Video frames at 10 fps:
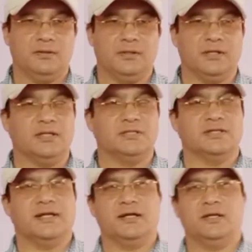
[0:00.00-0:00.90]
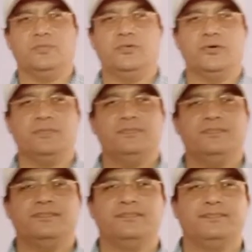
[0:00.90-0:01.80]
It is a narrative poem
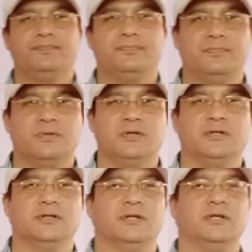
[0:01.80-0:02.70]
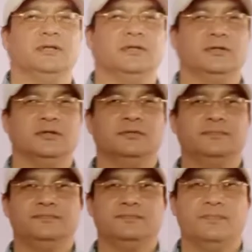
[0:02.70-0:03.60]
written in a
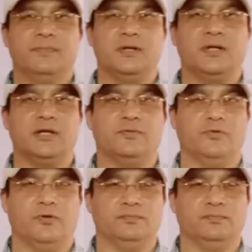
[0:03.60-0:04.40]
lyric form.